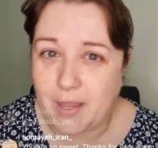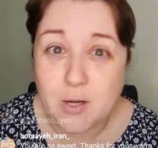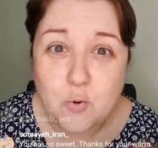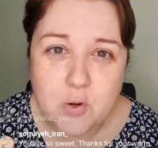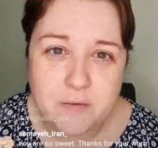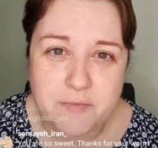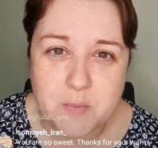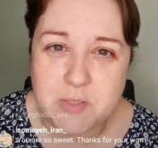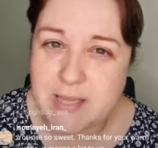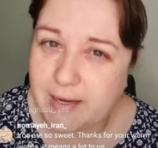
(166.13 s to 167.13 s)
And all of
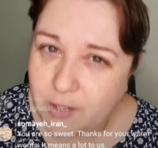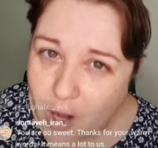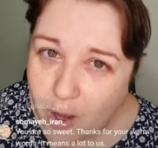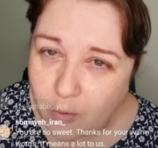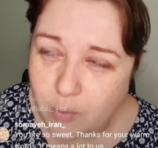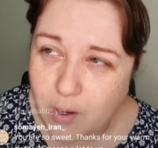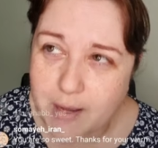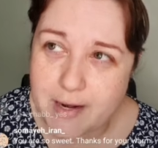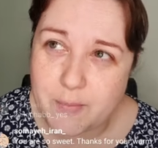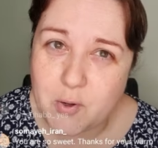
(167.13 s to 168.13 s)
them say no.
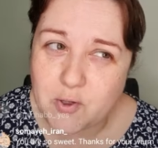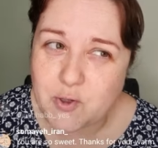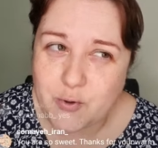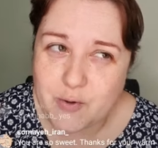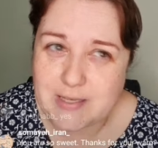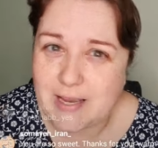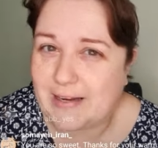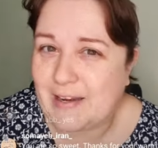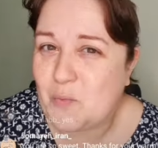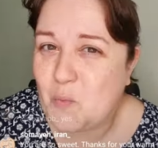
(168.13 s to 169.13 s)
And I'm not sure
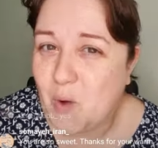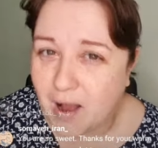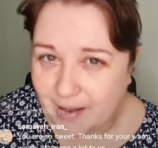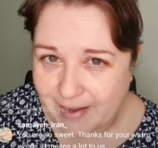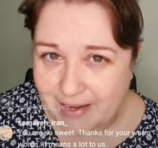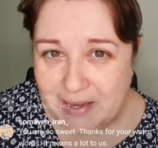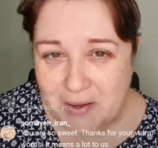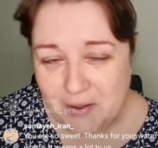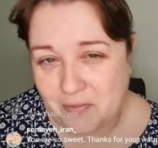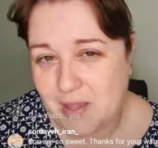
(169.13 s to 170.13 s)
exactly why
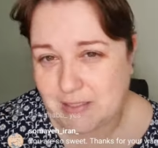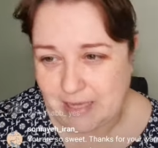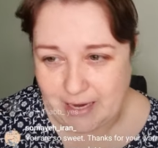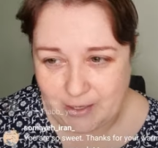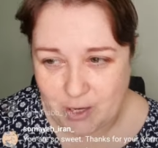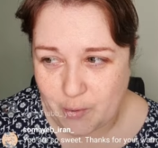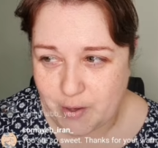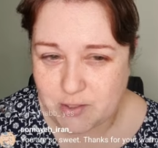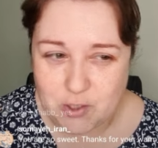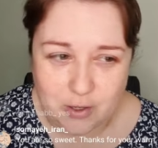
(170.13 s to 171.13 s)
they're saying no.
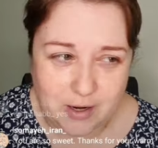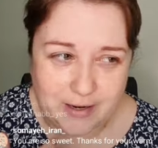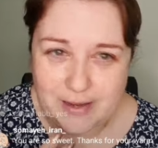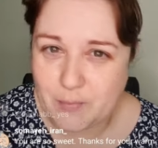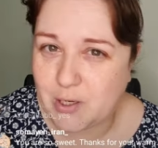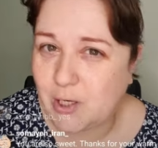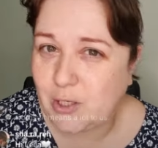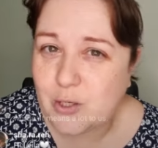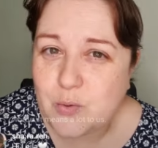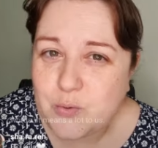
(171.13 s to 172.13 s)
It's not like I'm going to
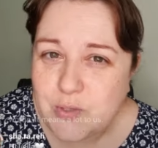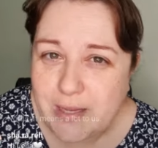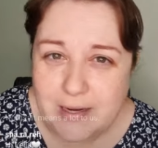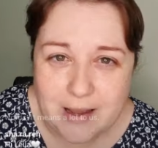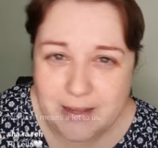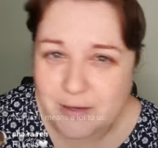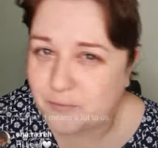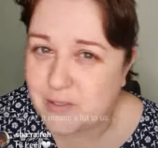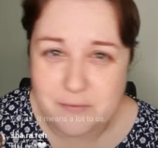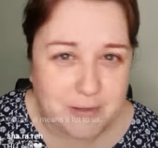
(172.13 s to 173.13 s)
use any kind
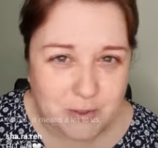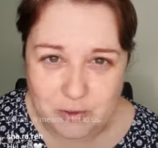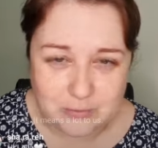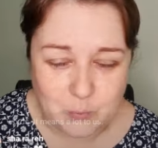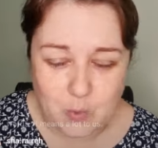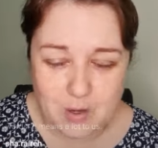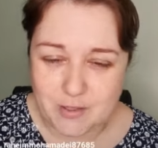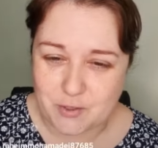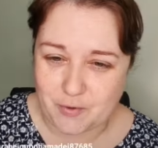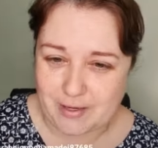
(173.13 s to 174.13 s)
of difficult
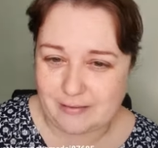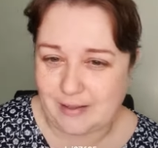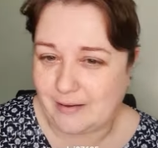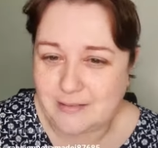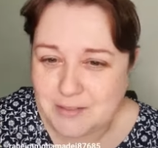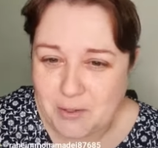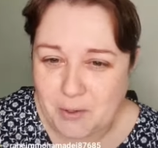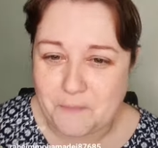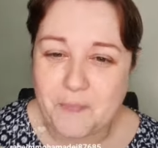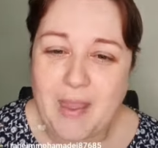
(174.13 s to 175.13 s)
words or anything. It's,
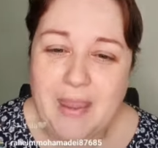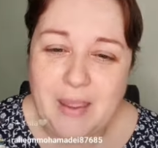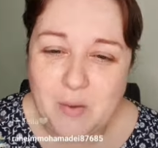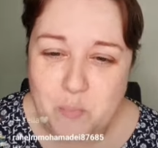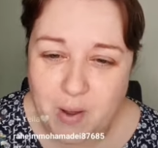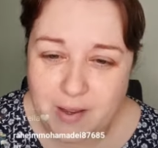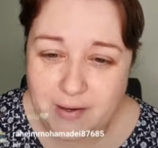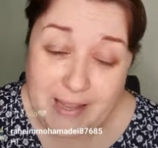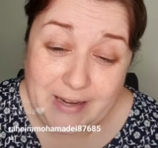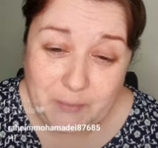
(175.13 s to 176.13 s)

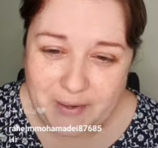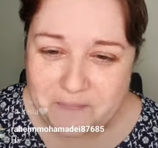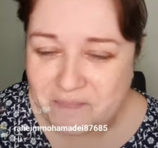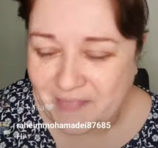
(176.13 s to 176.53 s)
but anyway,